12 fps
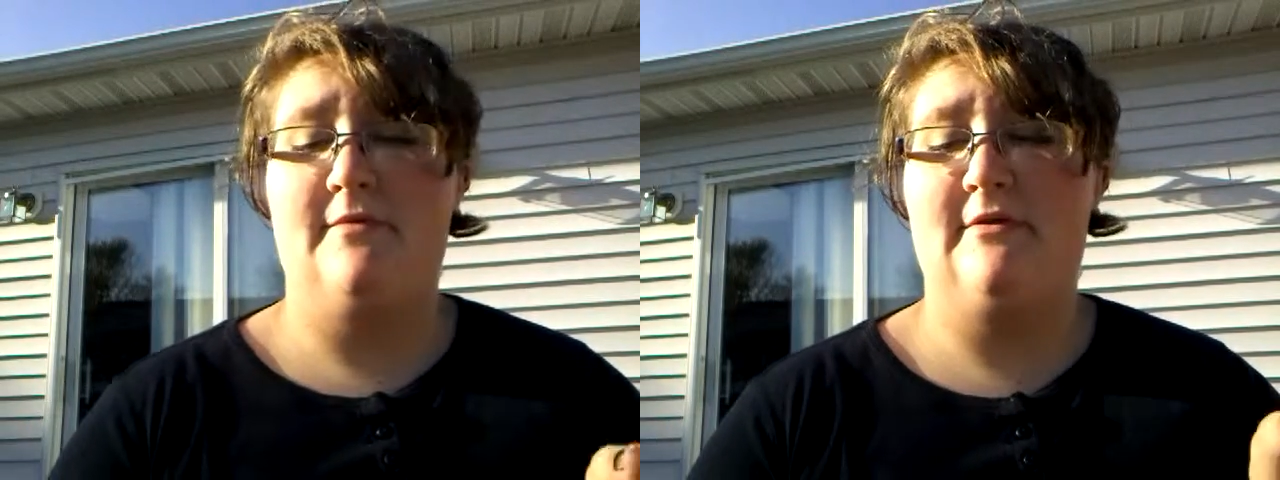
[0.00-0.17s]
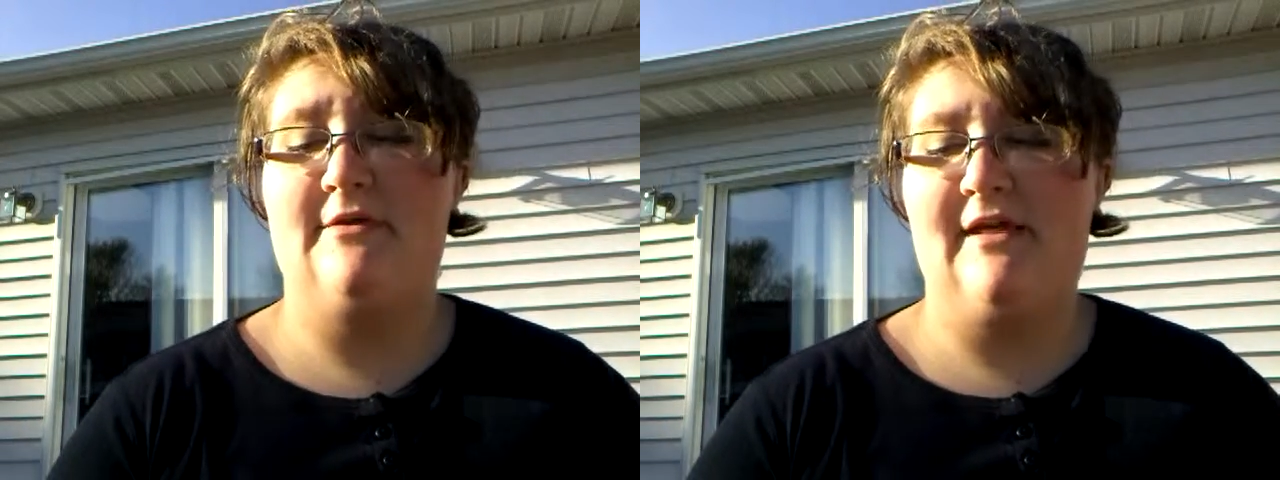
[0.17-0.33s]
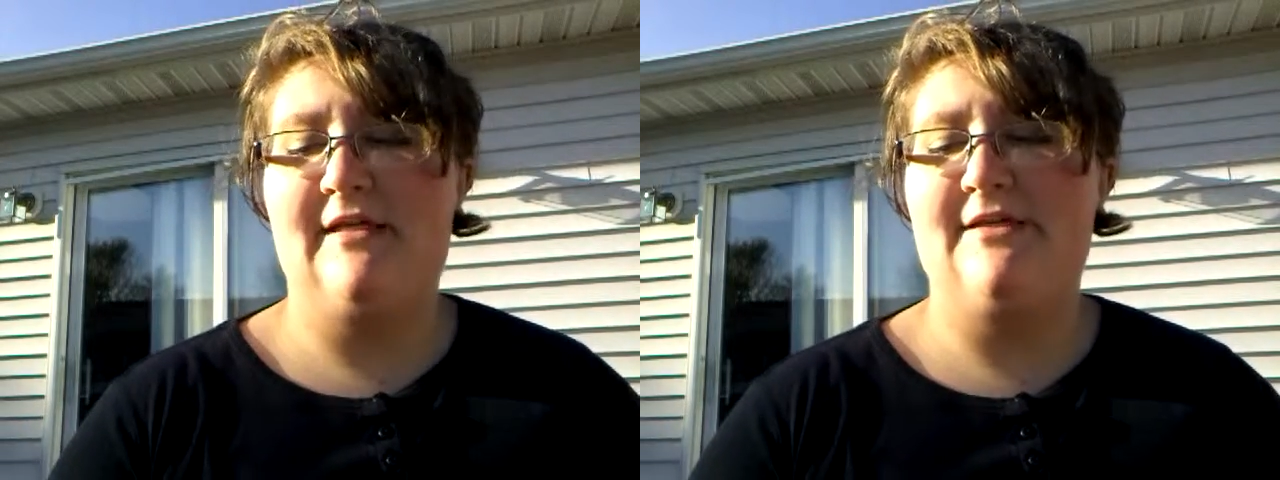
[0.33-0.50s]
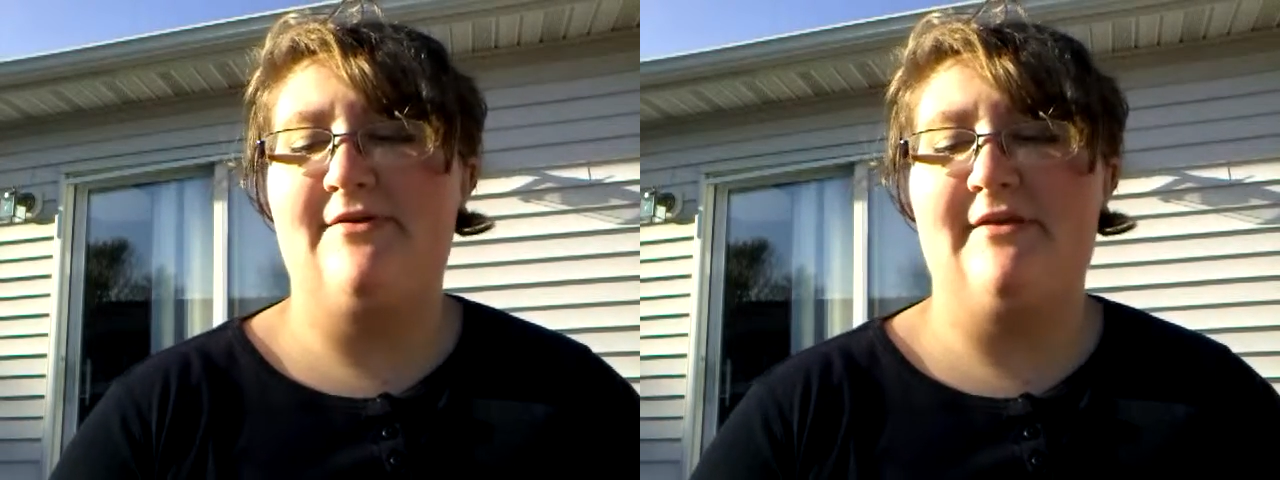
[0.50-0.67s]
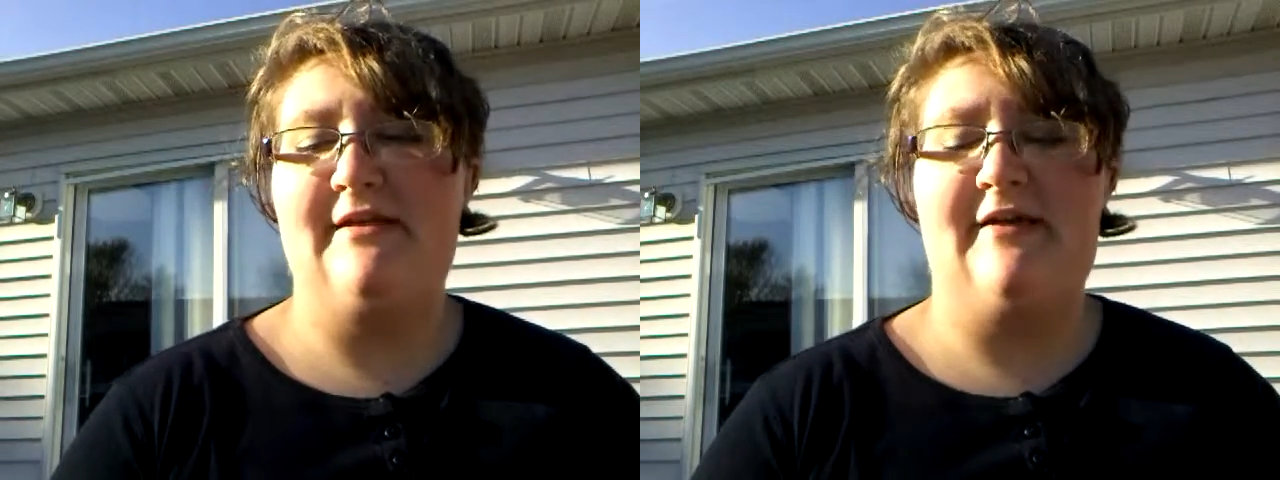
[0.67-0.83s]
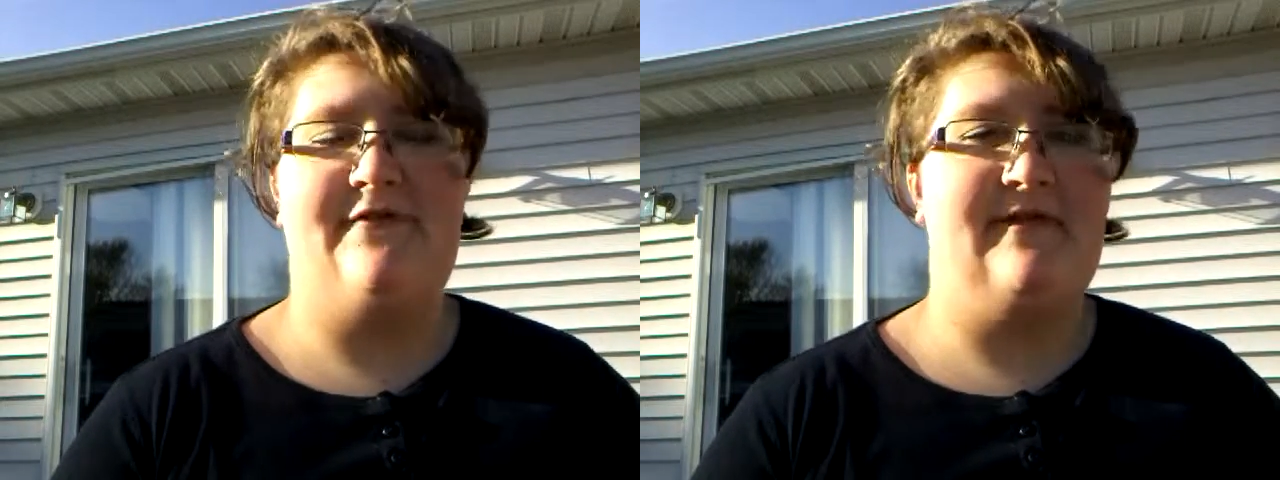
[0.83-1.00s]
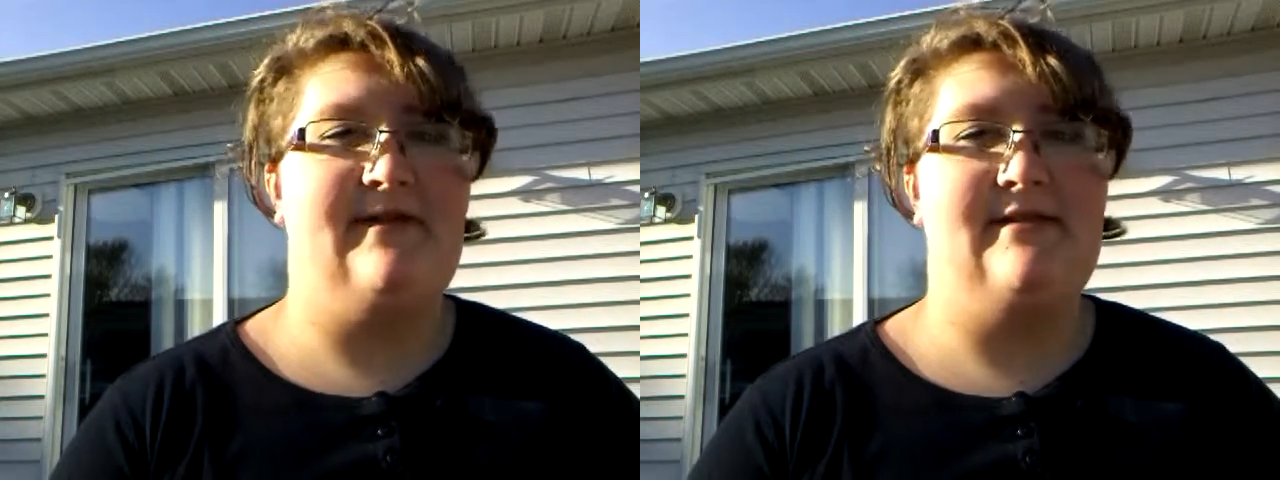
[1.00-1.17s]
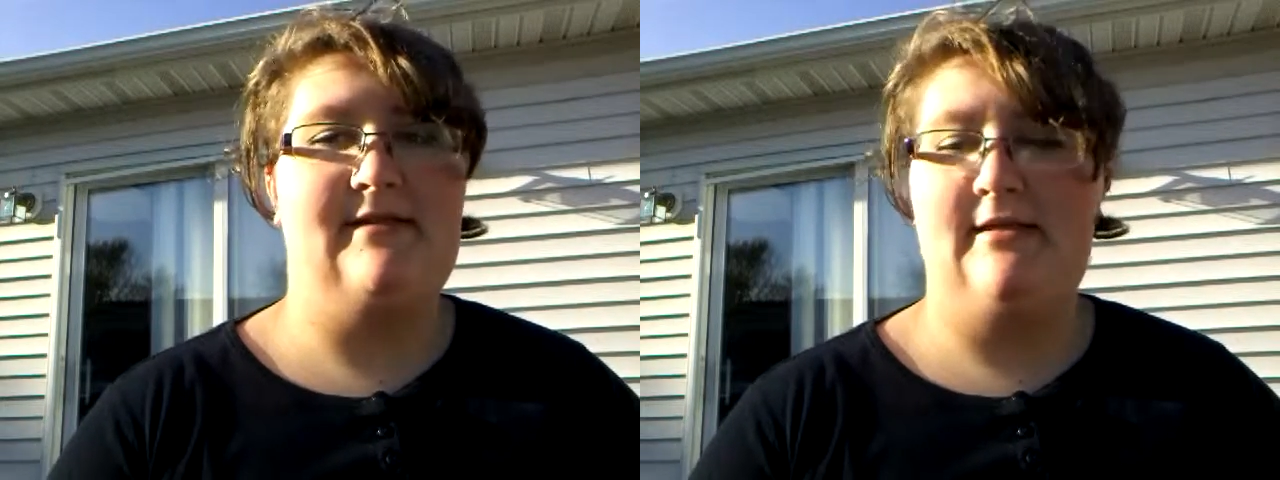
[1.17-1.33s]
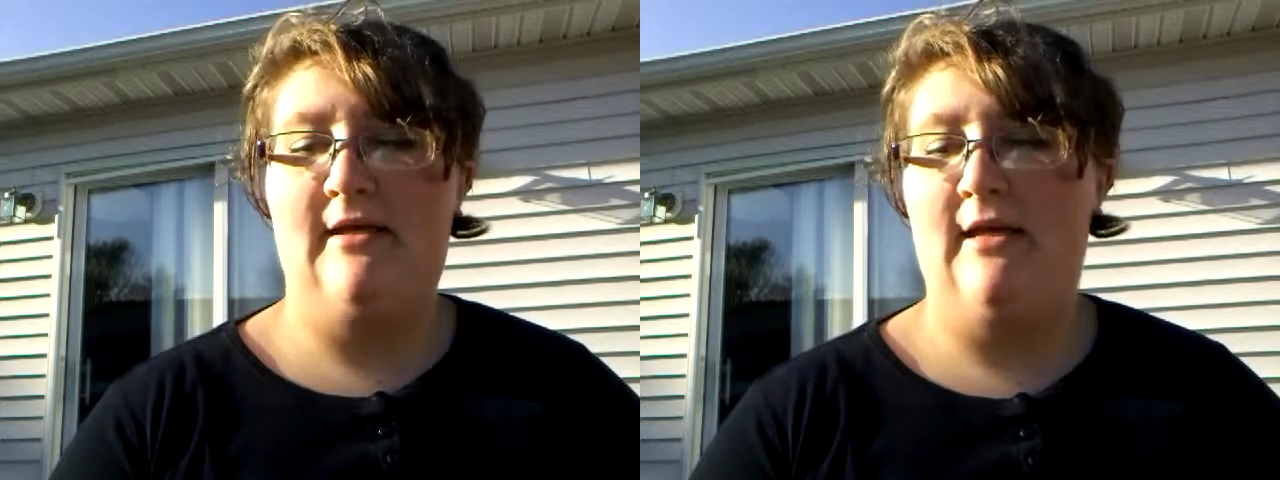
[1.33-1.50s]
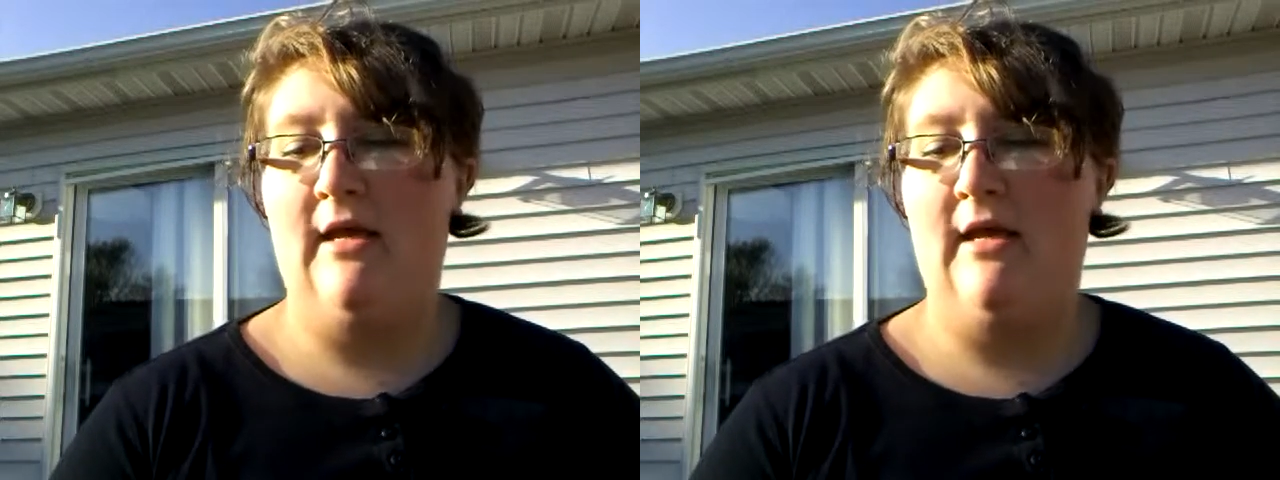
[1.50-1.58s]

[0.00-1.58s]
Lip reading: So that's the only difference.